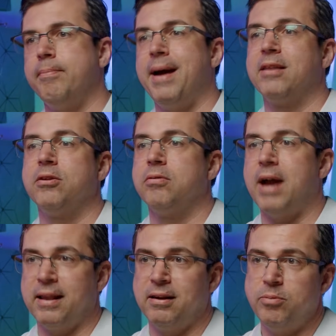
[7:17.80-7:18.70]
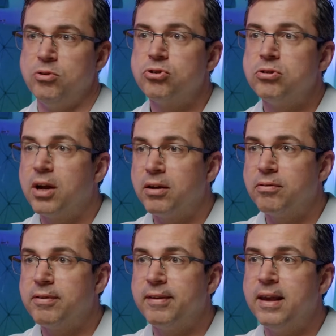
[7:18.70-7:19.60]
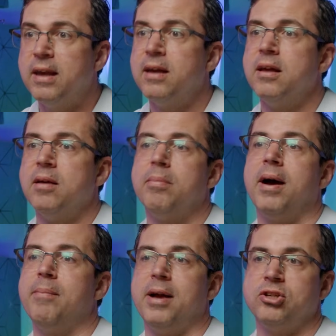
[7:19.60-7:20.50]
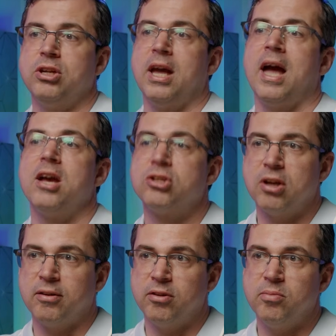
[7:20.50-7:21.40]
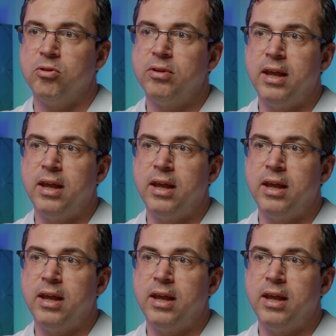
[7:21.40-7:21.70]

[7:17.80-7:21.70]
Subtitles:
better attribution accuracy by matching hashed customer